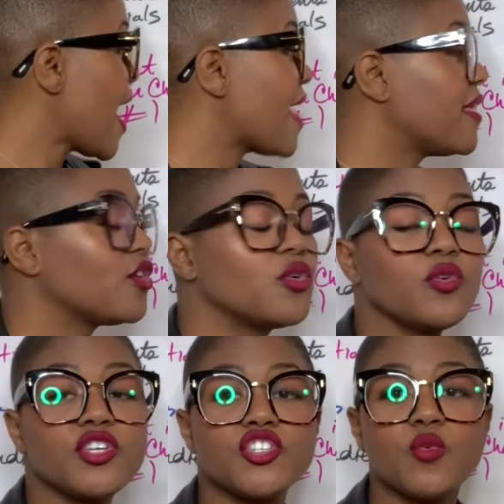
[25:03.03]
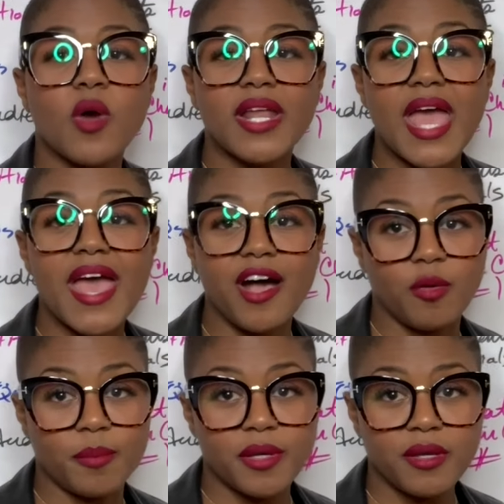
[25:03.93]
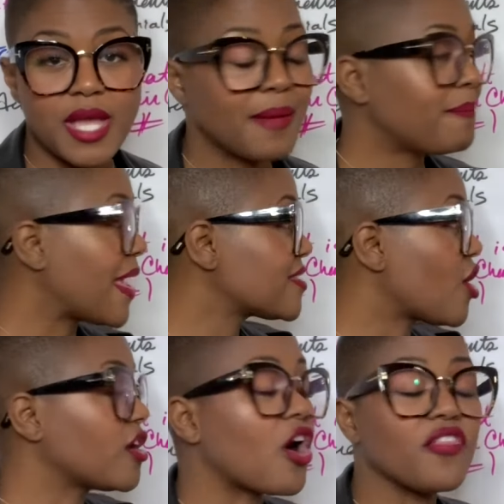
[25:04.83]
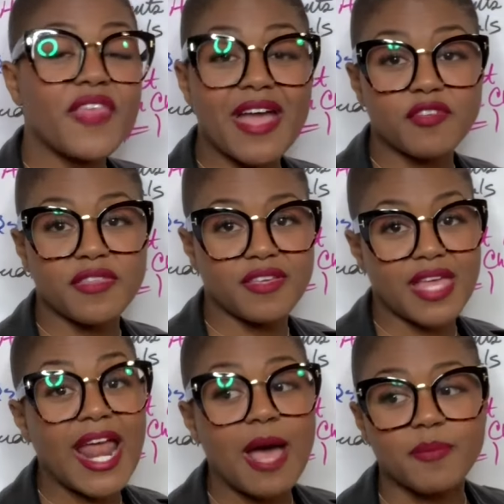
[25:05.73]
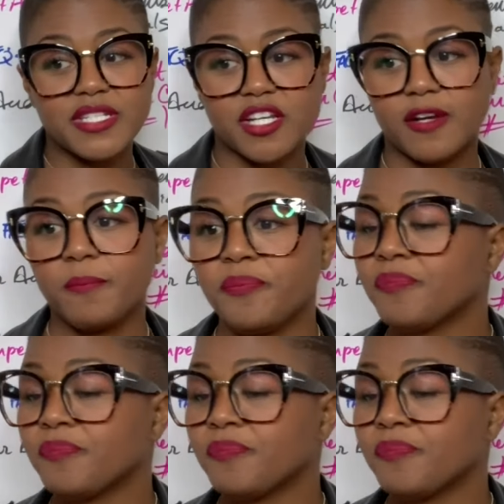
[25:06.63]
And then who did you want to help based on everything that happened here.